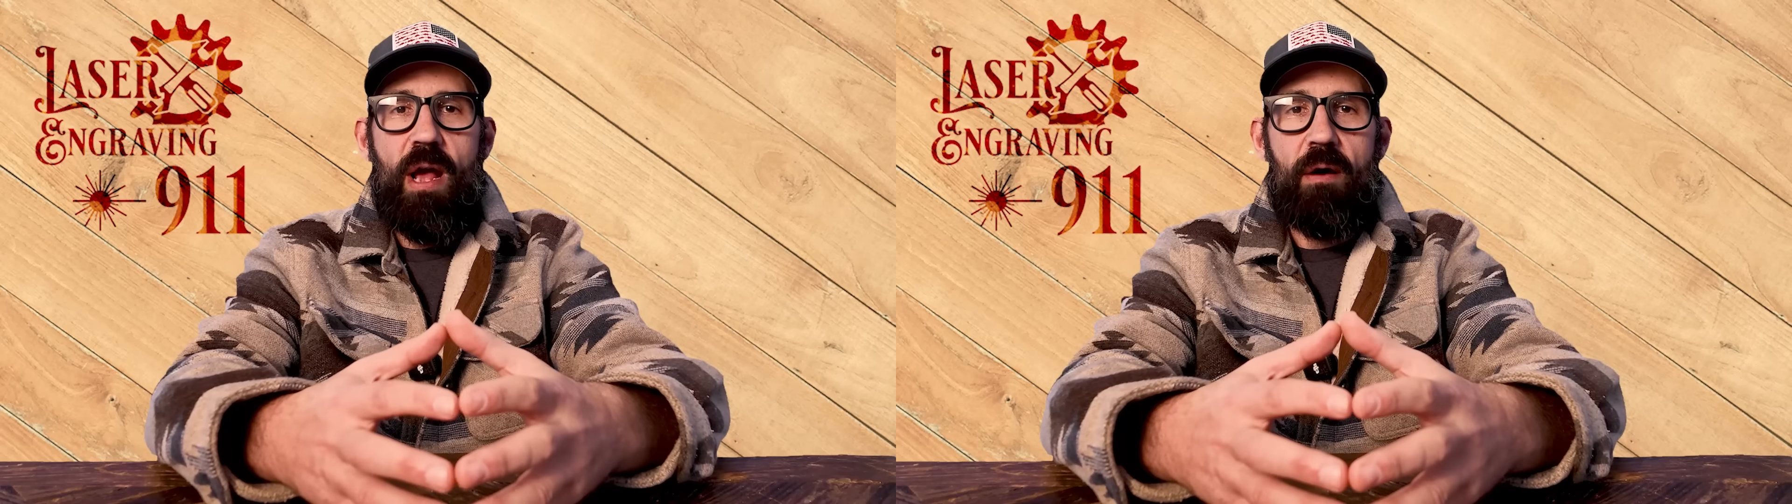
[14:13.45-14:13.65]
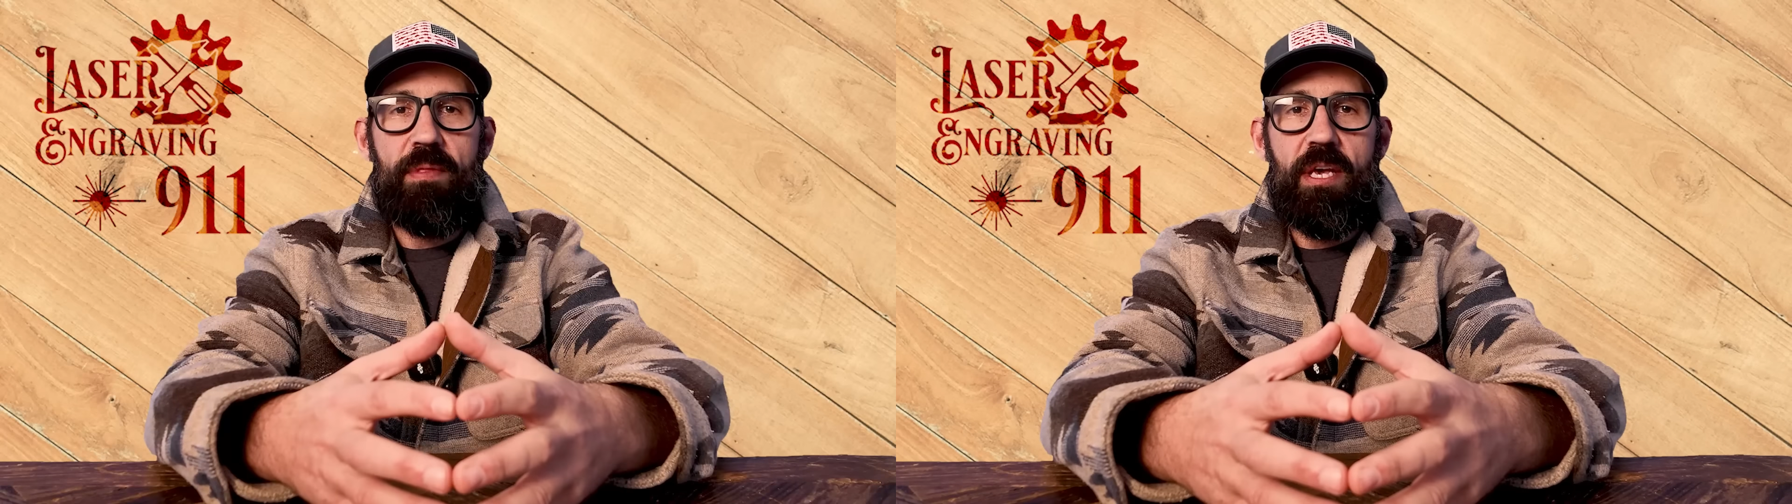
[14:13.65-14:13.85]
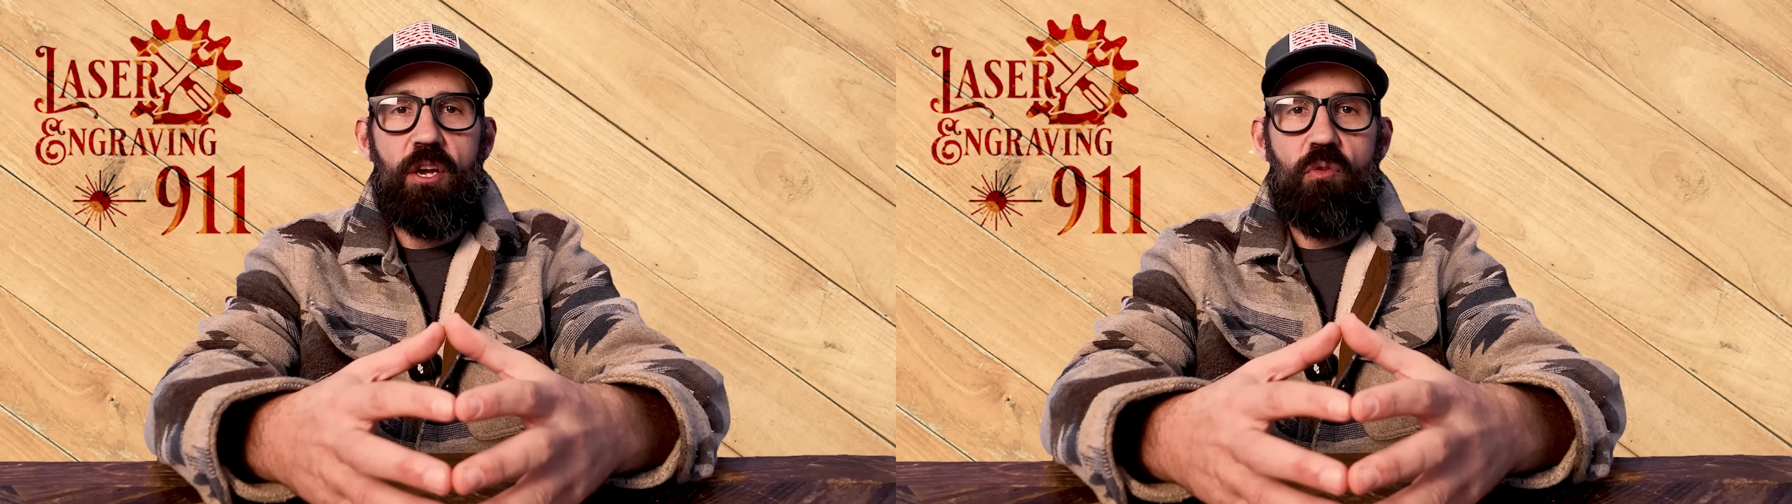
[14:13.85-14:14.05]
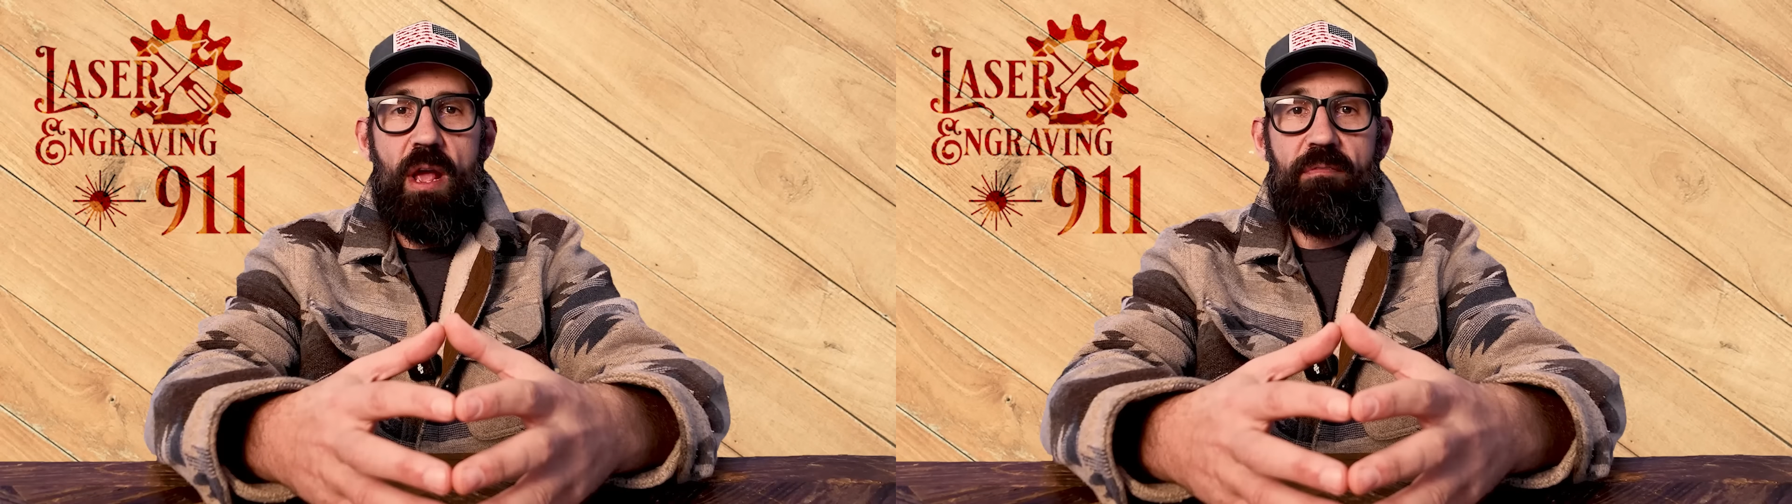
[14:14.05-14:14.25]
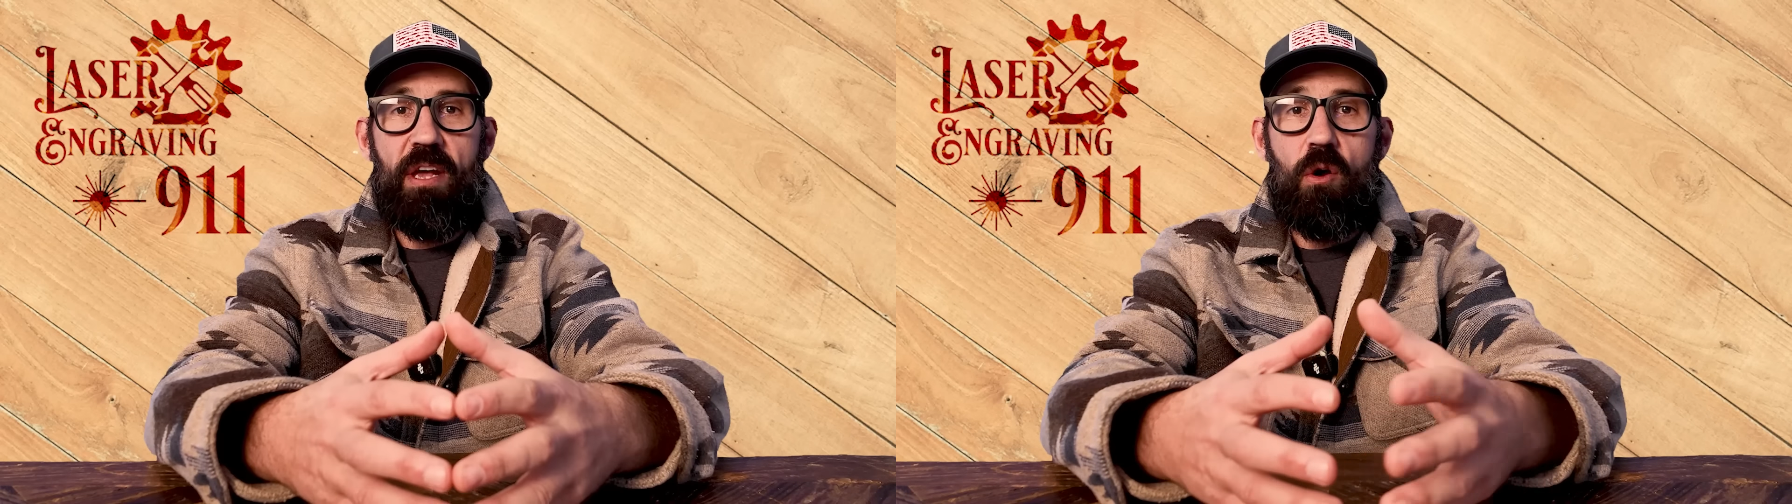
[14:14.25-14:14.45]
around the
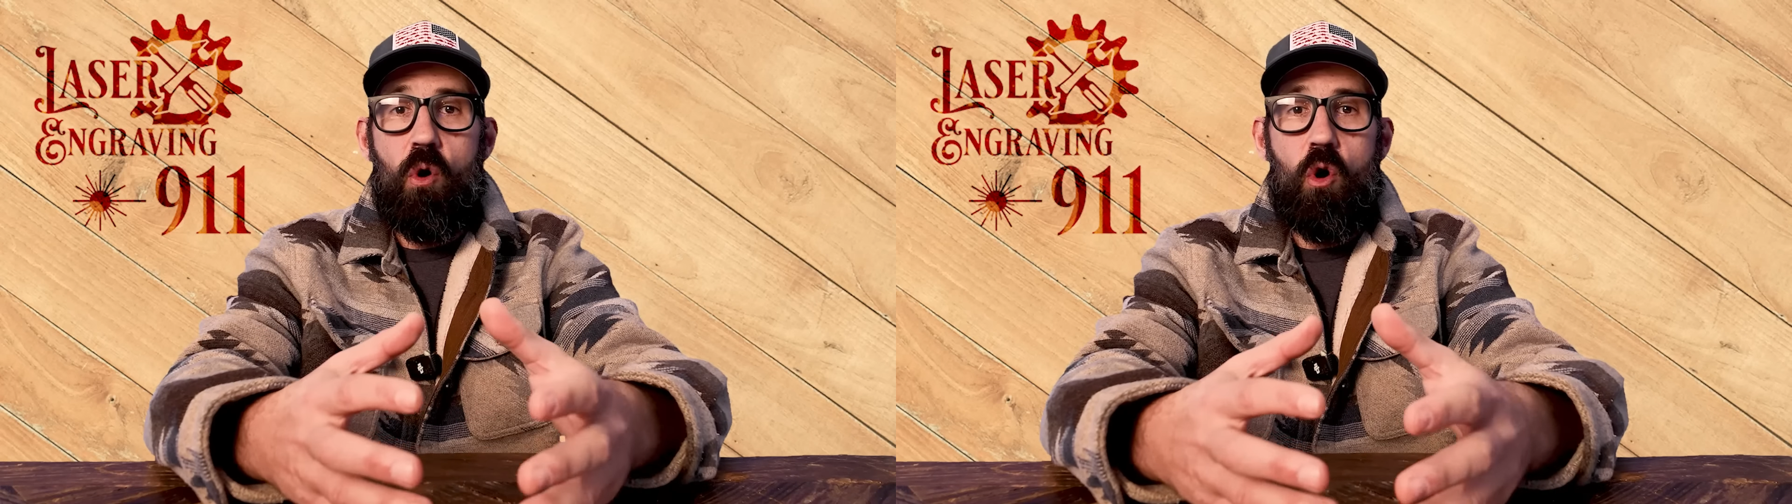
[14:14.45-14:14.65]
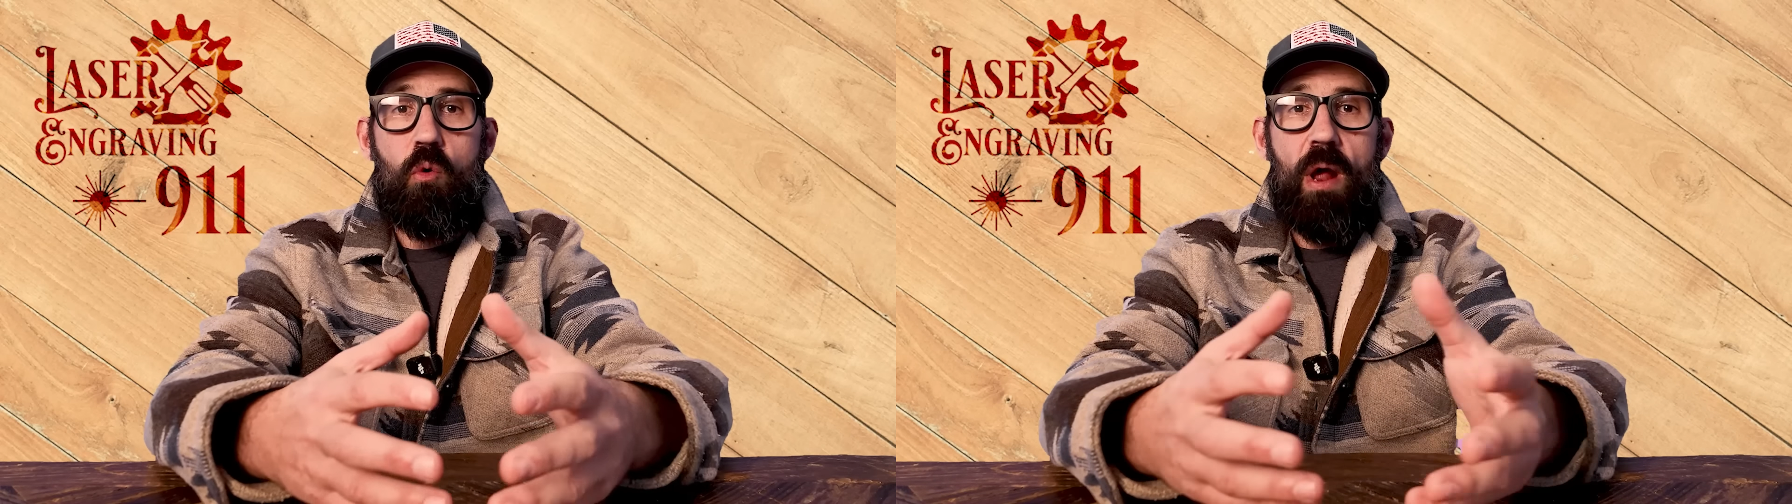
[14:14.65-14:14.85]
engraving or